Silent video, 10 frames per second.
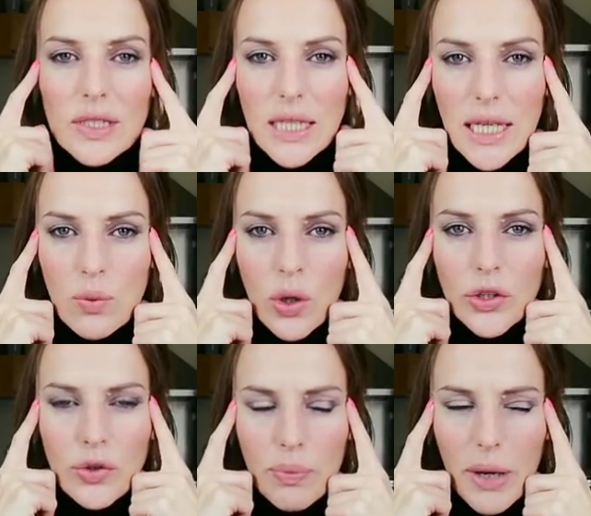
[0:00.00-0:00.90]
see what
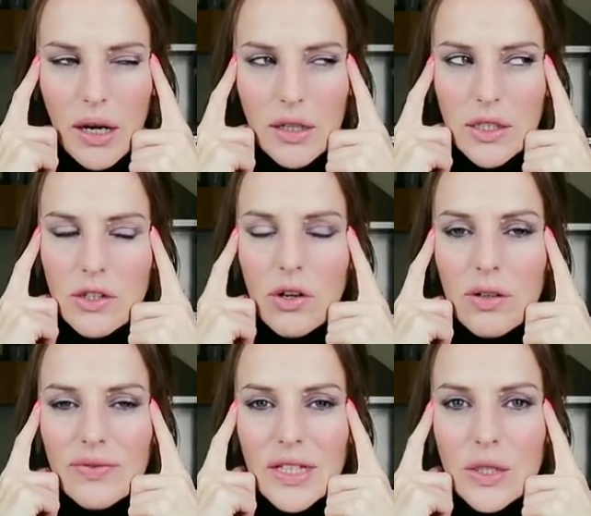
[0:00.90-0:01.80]
your part in all
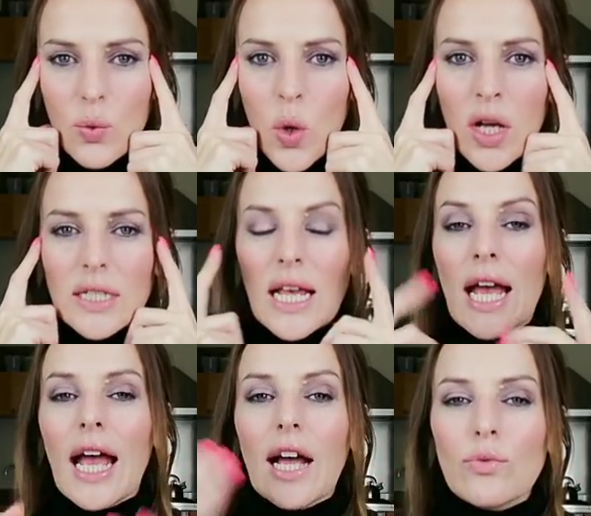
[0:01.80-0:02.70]
of this was,
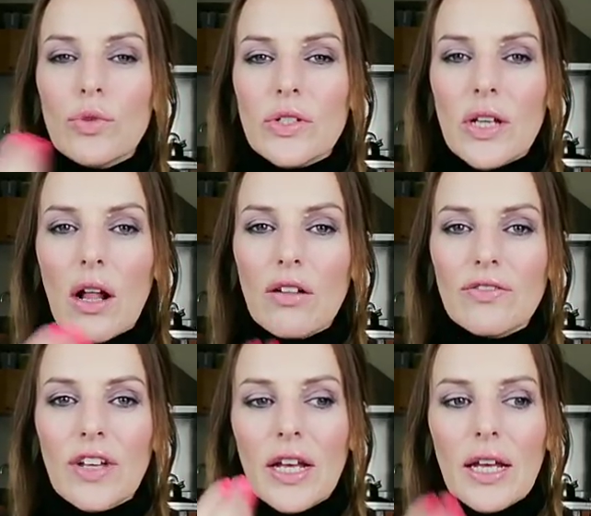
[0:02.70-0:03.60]
and resolve,
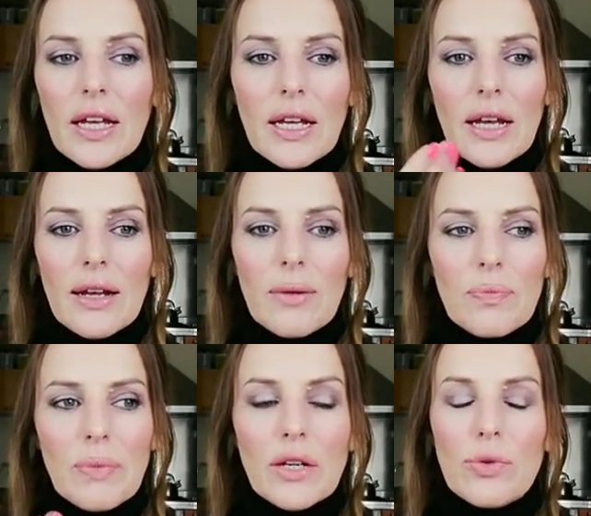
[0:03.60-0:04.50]

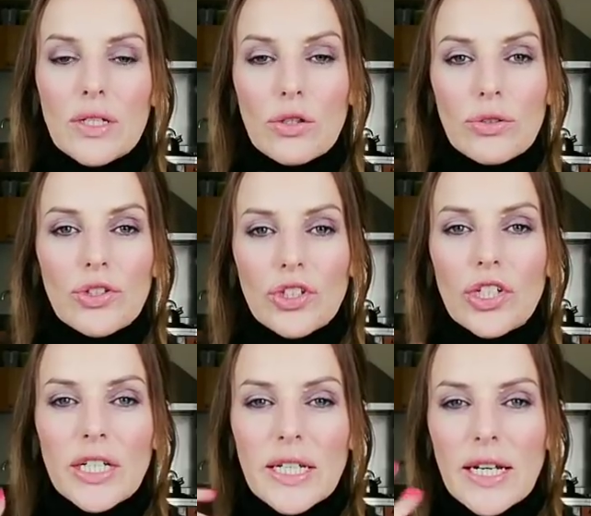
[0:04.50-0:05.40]
make a resolution
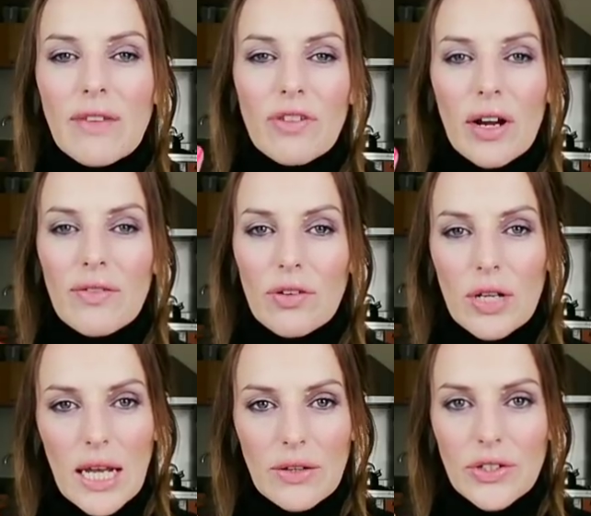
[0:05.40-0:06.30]
to never ever
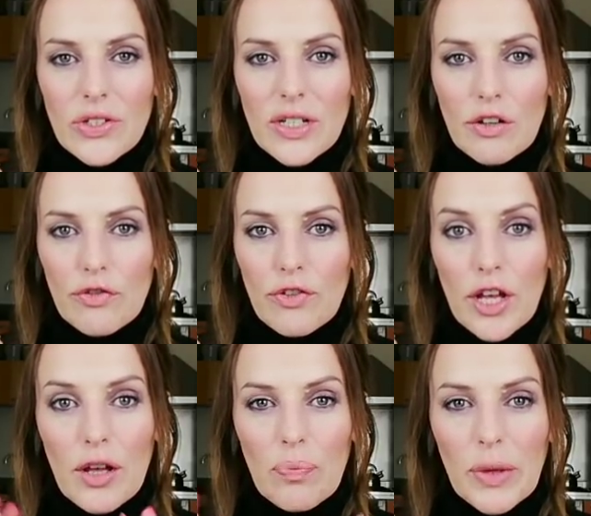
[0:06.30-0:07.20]
allow yourself
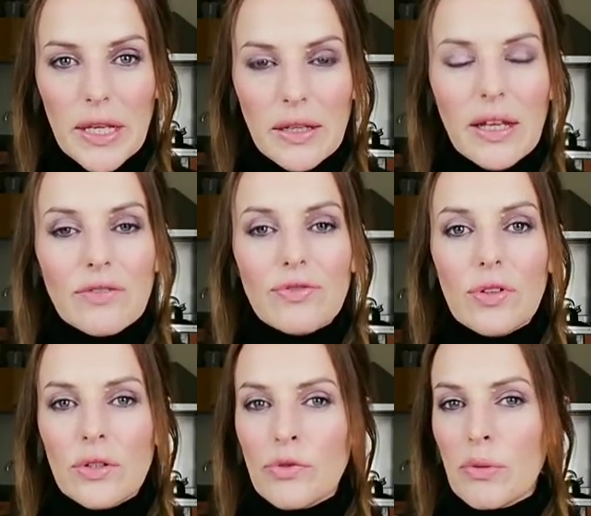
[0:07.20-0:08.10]
be in that
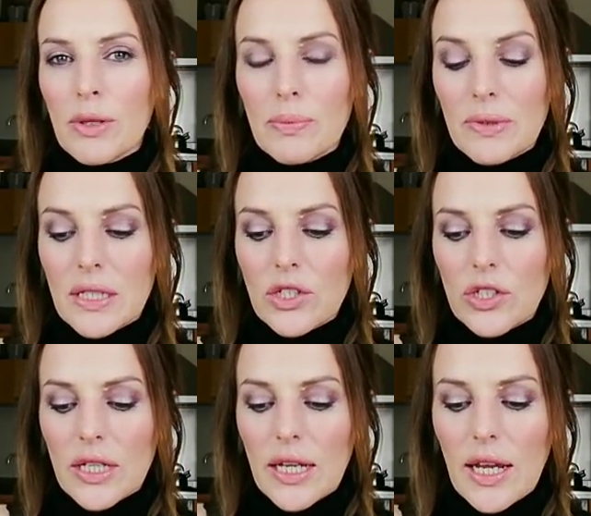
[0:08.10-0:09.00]
vulnerable
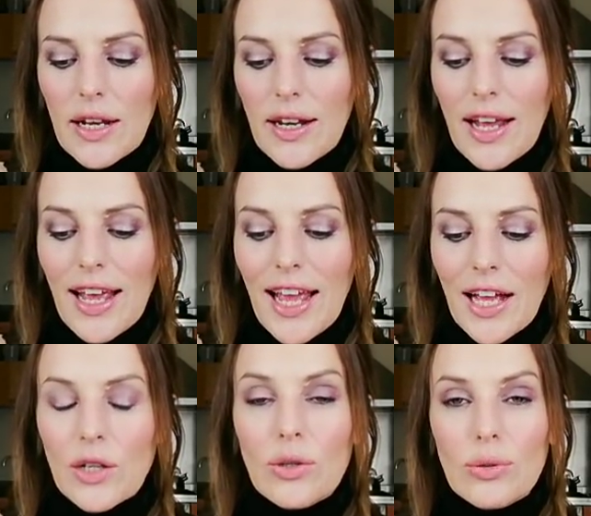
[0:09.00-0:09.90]
position again.
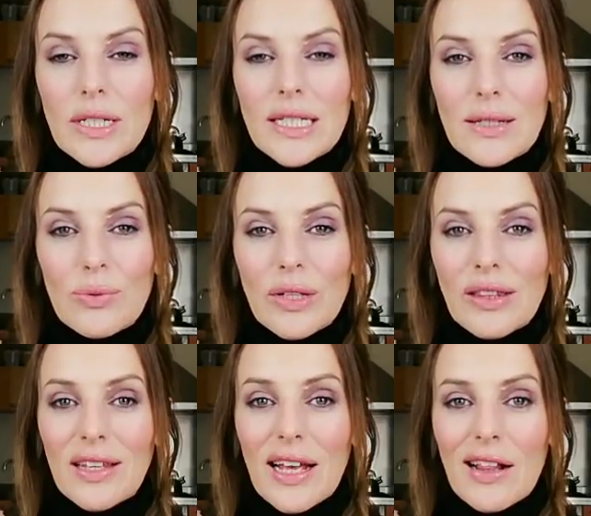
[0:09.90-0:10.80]
And go easy with
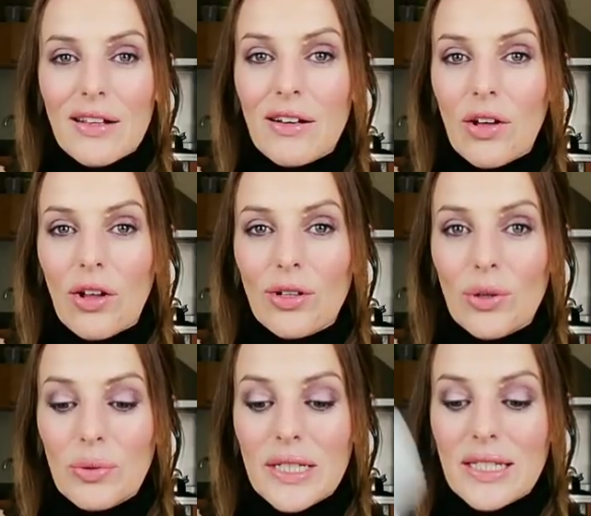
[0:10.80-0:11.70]
the alcohol,
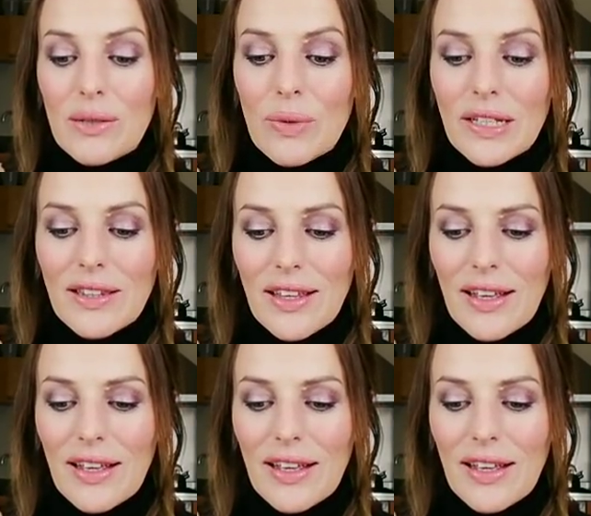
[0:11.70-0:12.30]
go easy with